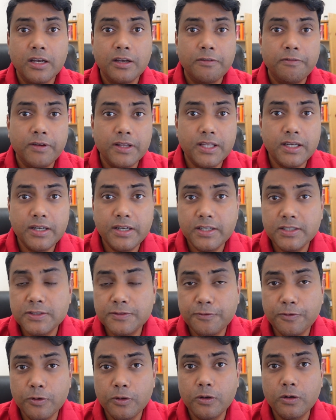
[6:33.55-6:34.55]
whether it is
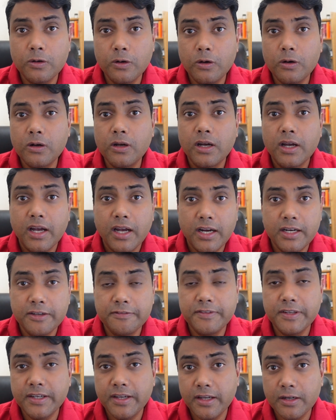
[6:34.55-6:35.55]
4 o'clock and
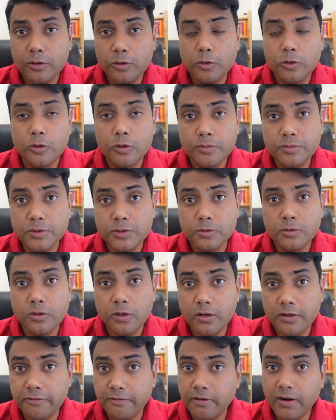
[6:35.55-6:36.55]
if they can go home soon
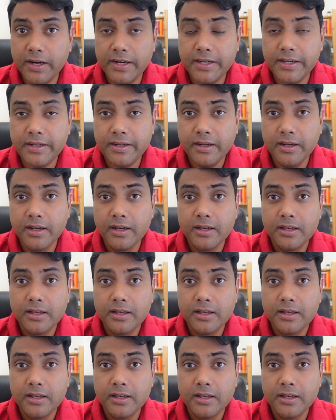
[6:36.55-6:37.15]
on a Friday,